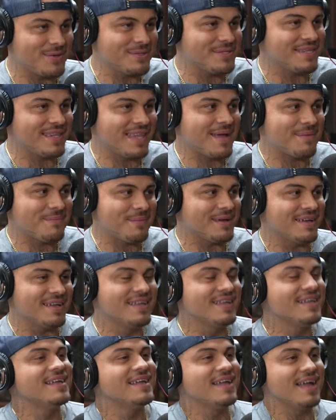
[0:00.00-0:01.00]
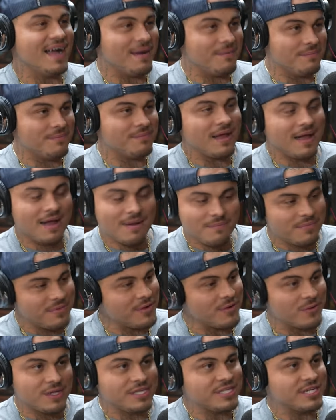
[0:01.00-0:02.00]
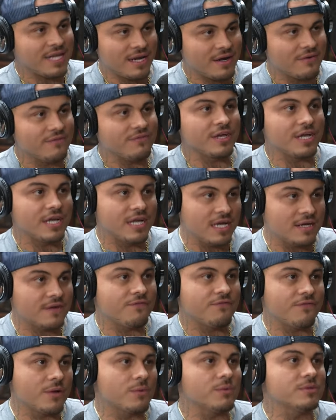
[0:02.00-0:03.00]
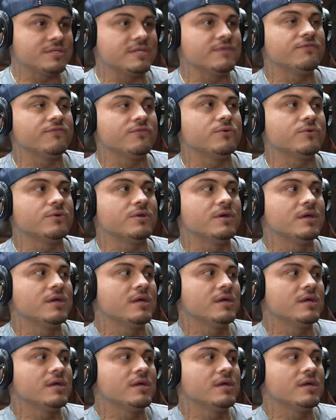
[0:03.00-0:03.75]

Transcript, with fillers: using that, but I'm I'm the originator of the good frequency food.